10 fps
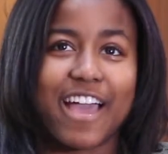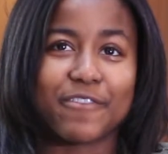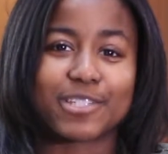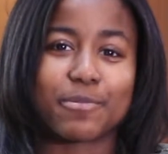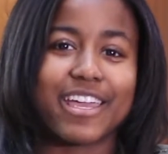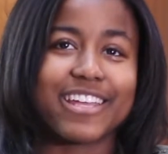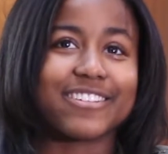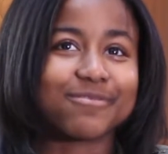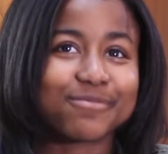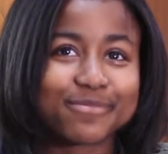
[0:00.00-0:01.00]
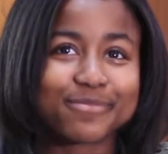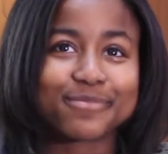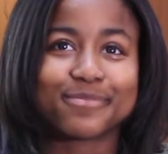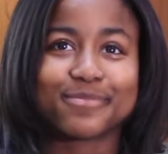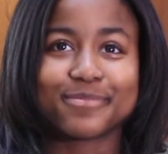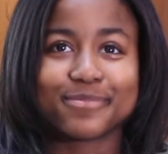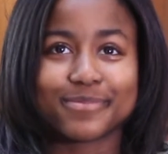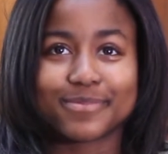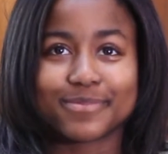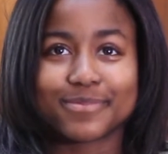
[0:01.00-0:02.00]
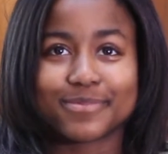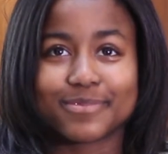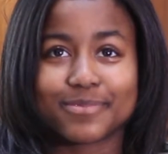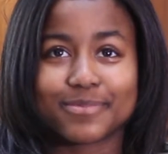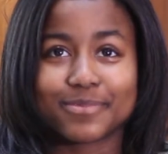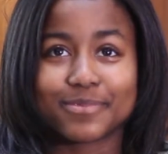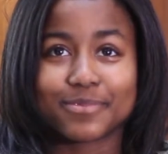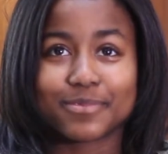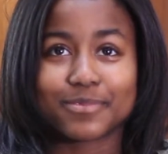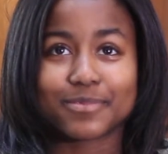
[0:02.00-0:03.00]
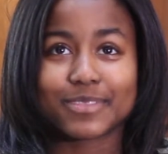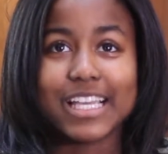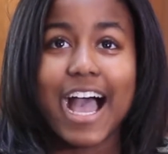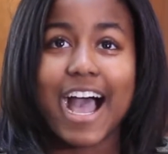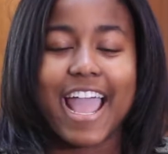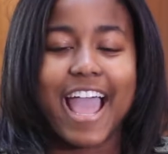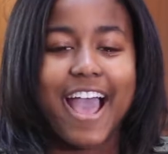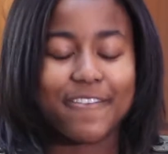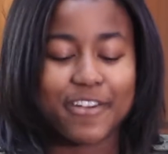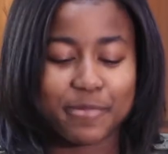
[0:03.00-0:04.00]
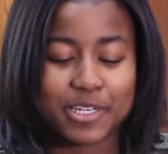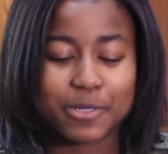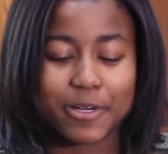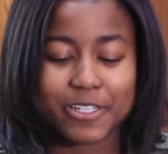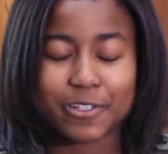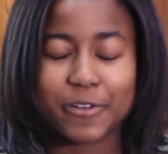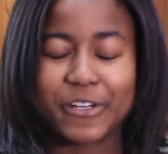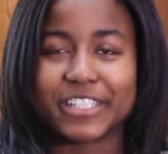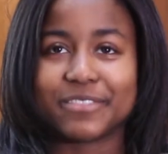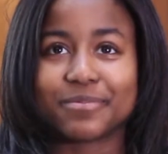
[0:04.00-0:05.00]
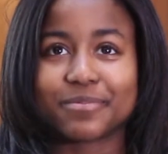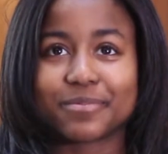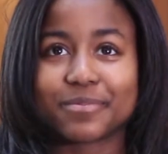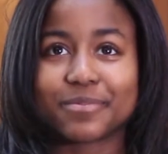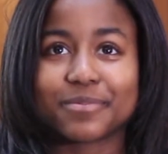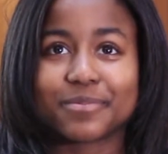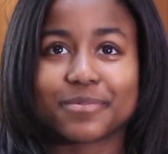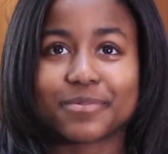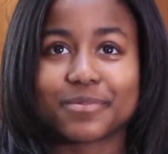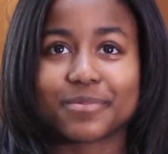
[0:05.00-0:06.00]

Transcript: really crisp while everything else looks super blurry, and the focus is on them, and it just makes the overall picture looks good.